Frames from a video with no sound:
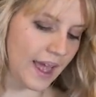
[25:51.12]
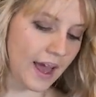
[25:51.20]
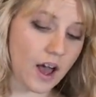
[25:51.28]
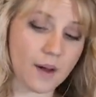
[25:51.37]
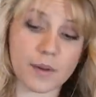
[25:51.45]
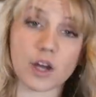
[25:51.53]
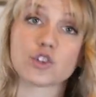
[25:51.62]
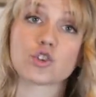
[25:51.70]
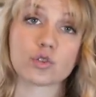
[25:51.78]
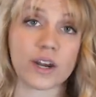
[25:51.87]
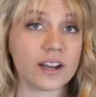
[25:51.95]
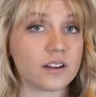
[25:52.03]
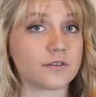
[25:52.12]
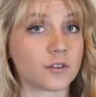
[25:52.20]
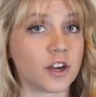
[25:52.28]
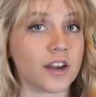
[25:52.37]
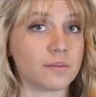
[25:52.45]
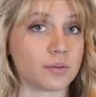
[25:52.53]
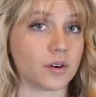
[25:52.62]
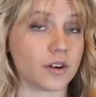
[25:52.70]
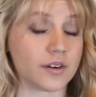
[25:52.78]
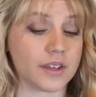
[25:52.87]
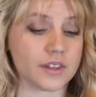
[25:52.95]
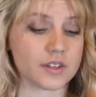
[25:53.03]
A trick for
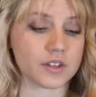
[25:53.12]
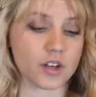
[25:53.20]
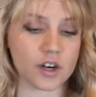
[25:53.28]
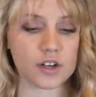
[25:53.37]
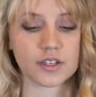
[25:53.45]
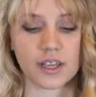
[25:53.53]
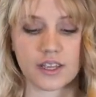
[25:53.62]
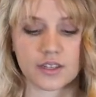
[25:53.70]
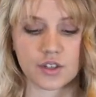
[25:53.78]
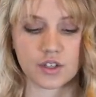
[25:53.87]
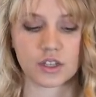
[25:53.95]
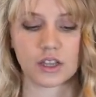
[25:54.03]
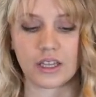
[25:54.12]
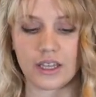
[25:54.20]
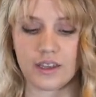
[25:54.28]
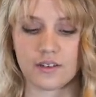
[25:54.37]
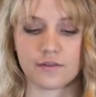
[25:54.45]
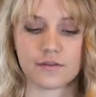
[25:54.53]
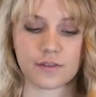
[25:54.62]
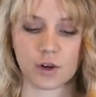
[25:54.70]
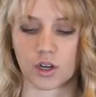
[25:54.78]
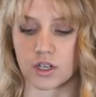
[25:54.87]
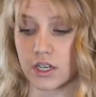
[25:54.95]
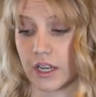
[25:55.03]
embroidering the skirt is to leave
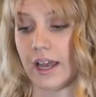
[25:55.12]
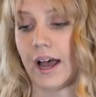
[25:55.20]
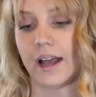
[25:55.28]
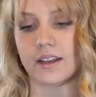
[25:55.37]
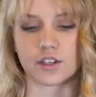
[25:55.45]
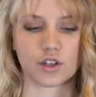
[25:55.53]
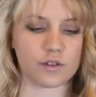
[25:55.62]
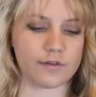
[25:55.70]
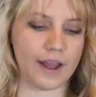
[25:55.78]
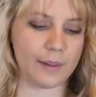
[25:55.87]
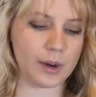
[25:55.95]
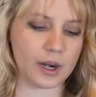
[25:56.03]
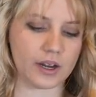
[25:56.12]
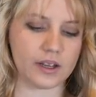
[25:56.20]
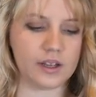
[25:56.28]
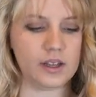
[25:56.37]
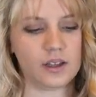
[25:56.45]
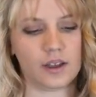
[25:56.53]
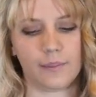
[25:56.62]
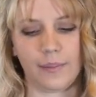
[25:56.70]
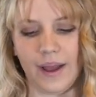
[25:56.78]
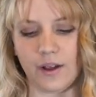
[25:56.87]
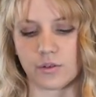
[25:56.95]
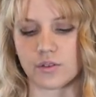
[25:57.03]
or to cut your fabric
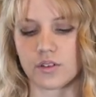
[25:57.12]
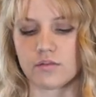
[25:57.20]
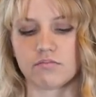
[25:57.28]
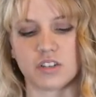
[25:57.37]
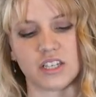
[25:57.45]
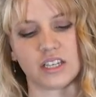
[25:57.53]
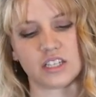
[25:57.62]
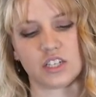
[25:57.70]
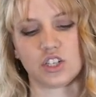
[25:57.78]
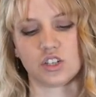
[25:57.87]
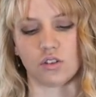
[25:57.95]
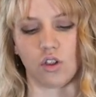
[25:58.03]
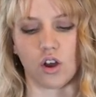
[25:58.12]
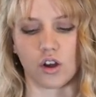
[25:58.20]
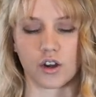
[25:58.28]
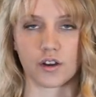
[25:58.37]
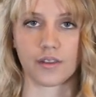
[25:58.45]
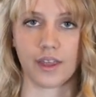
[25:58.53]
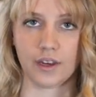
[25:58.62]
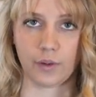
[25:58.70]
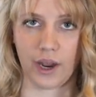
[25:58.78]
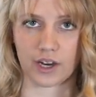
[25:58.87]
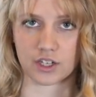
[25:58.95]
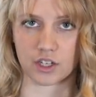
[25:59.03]
about 6 inches longer than you
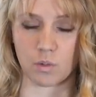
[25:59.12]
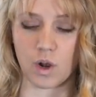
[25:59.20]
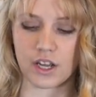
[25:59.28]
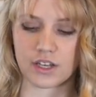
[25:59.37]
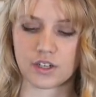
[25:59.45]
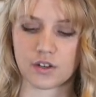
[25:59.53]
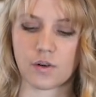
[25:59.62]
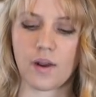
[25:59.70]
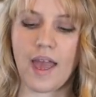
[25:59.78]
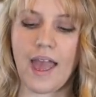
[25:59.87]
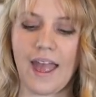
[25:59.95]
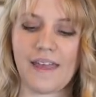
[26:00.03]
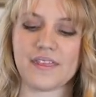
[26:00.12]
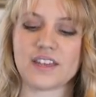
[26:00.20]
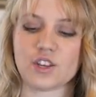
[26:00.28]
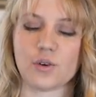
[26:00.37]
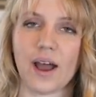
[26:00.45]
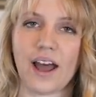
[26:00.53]
actually want it to, and then you